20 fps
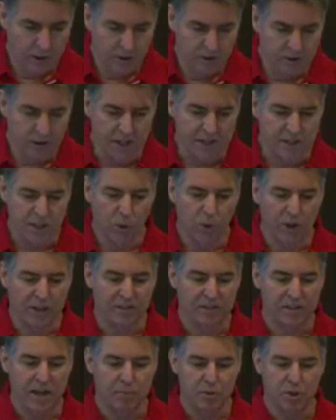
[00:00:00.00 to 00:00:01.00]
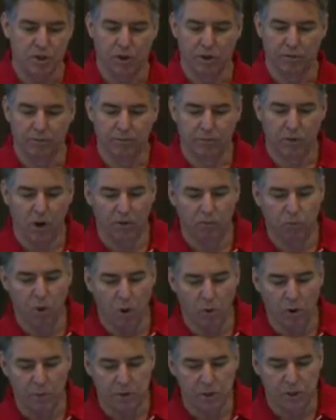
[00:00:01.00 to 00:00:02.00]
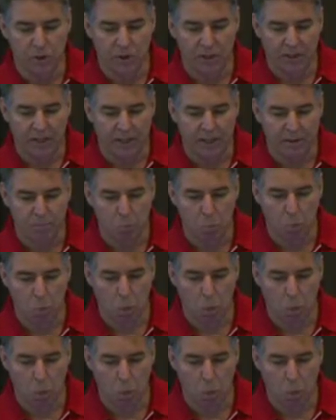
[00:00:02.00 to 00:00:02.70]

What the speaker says: So that's a quick snapshot of what we were doing there.